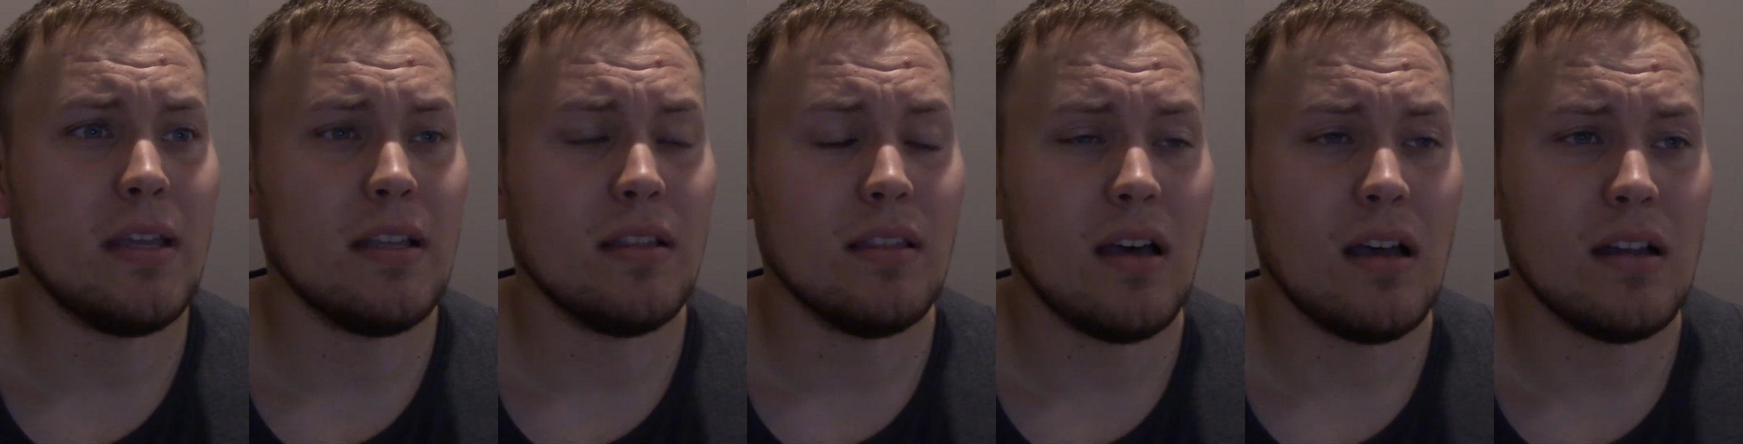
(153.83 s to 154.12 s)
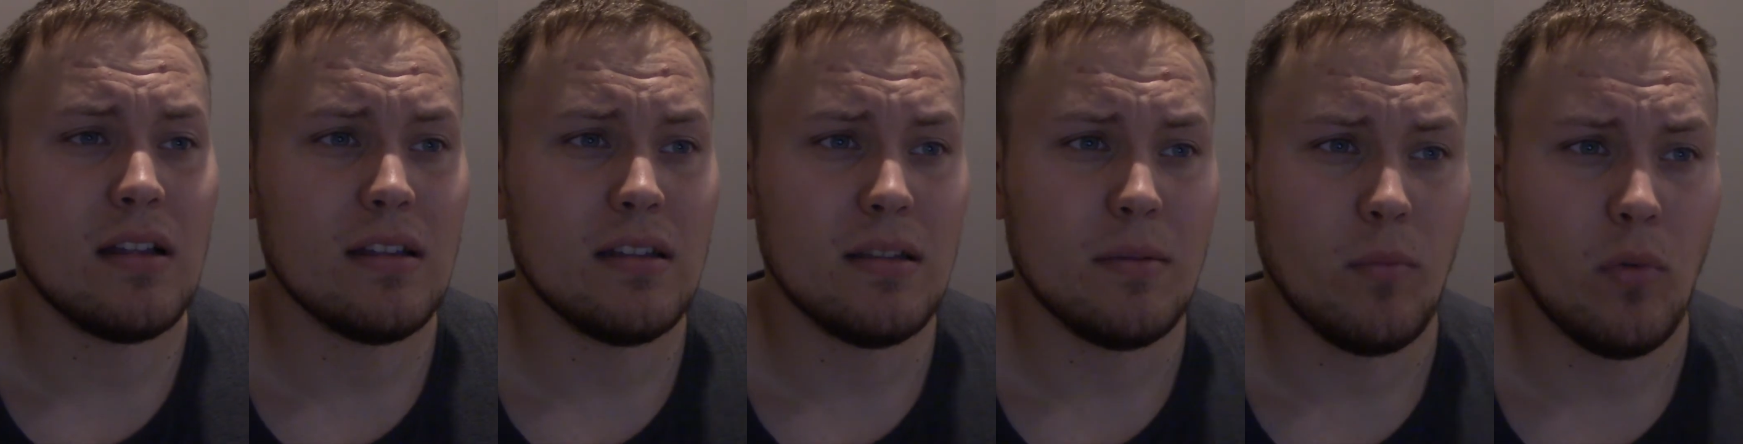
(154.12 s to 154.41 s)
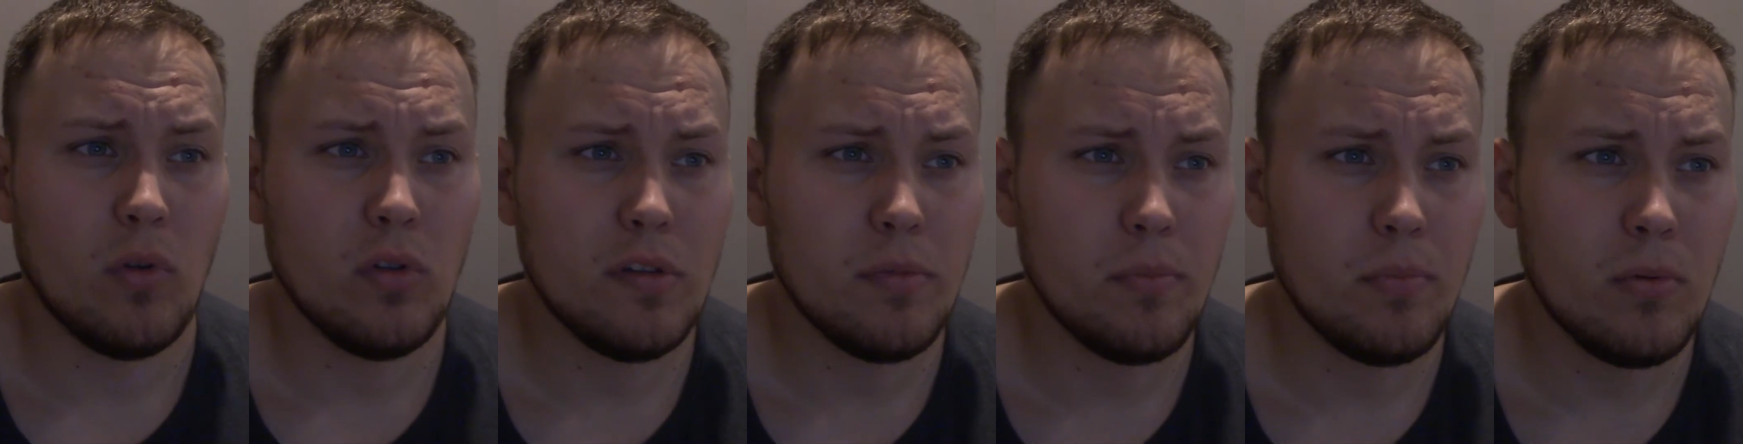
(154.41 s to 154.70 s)
allotted in
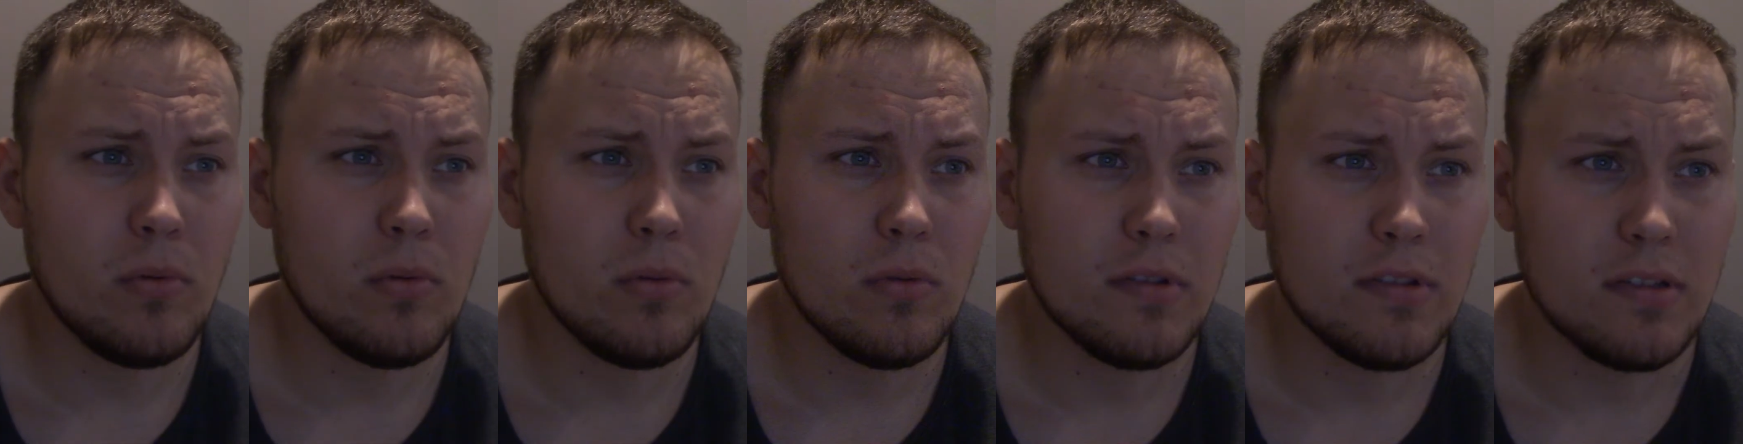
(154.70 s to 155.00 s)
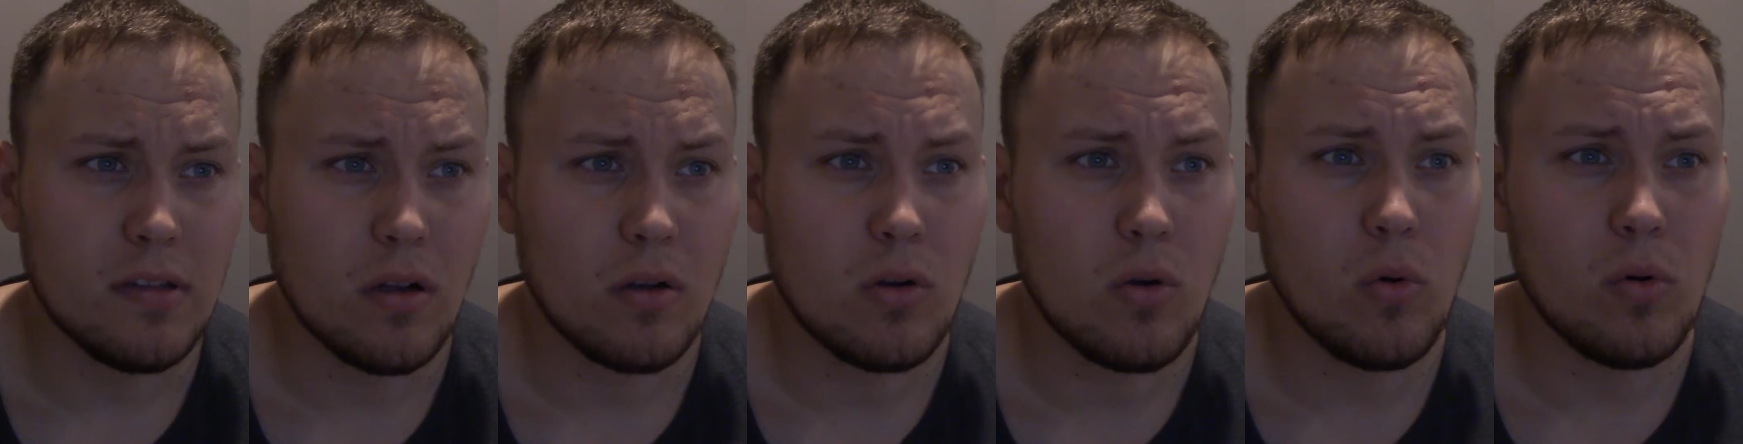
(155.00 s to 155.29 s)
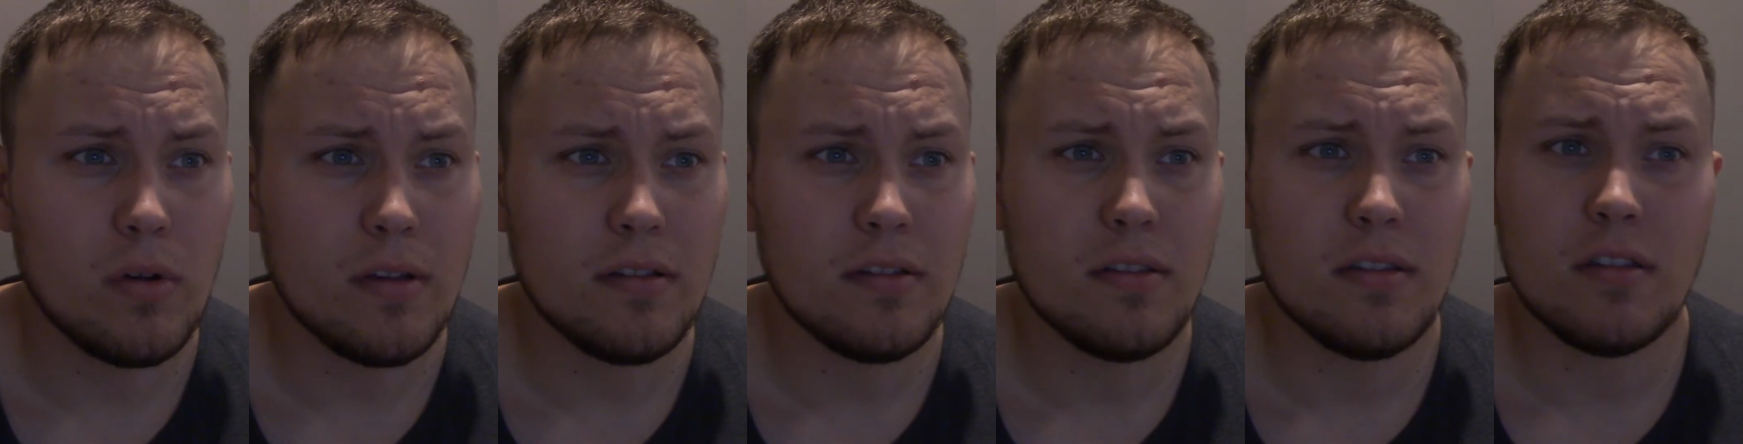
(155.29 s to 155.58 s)
multiples
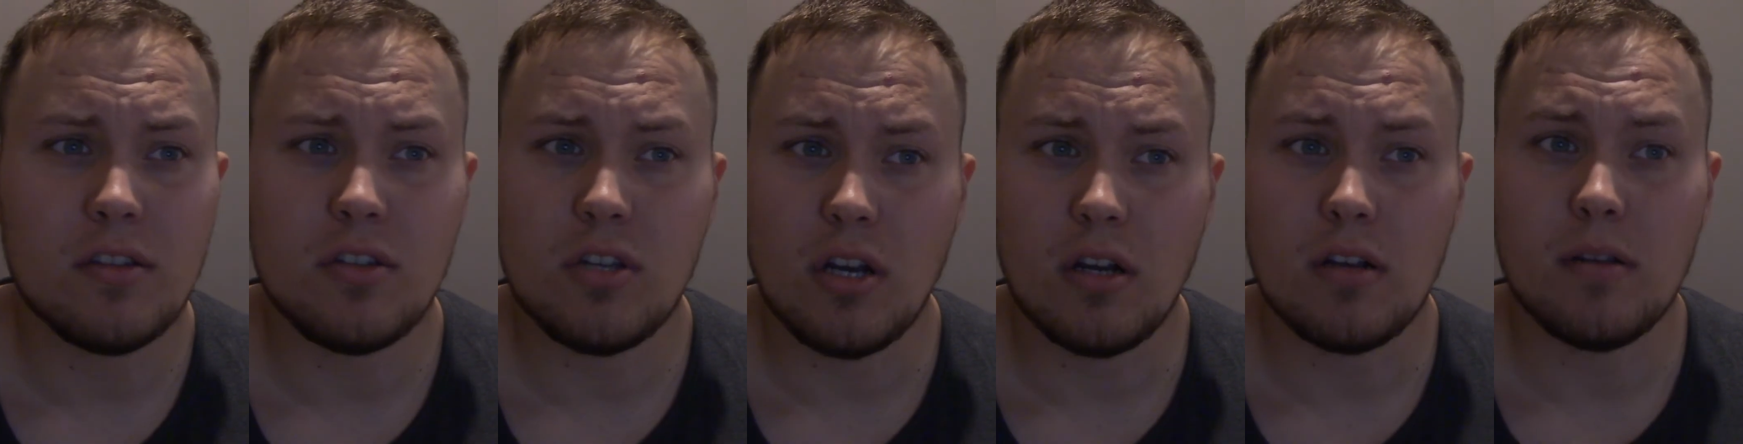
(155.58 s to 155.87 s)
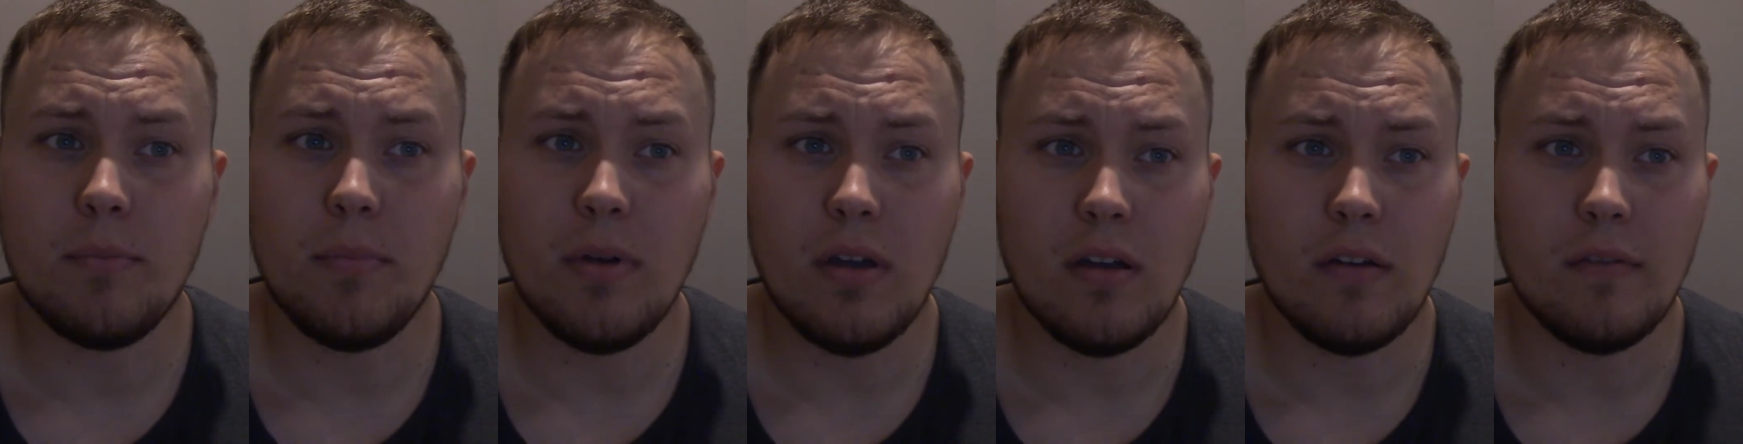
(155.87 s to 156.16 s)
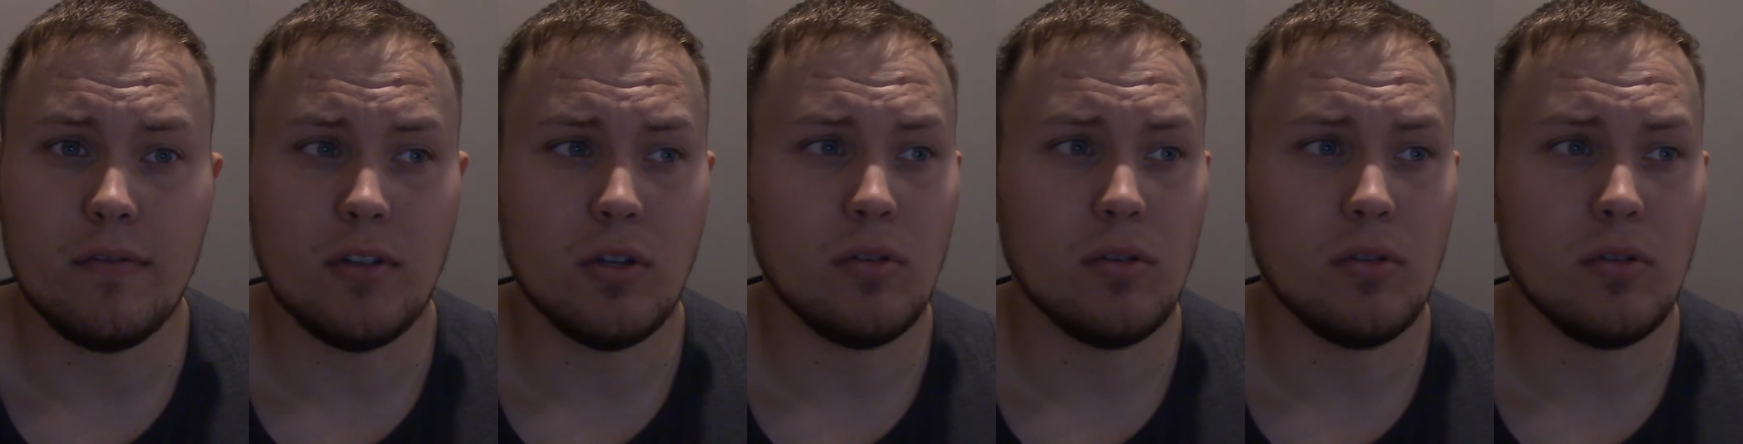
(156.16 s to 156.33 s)
according to the chart above.